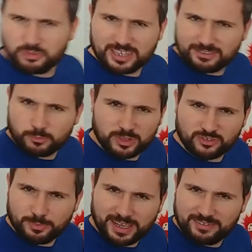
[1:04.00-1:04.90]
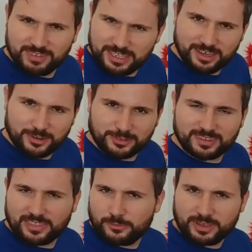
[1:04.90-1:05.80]
she doesn't watch my videos.
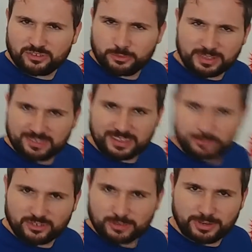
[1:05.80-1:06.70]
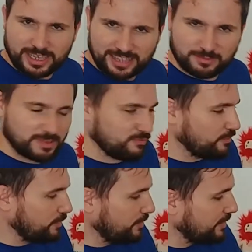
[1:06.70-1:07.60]
Otherwise, she will see what she will get
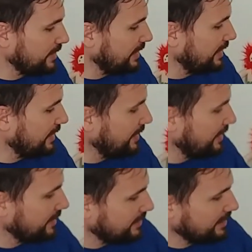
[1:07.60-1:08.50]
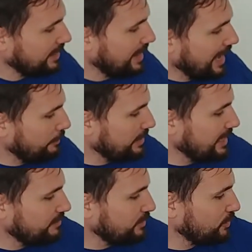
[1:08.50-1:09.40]
before I will
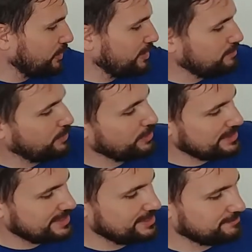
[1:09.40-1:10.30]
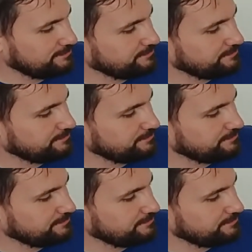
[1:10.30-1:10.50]
give it to her in person.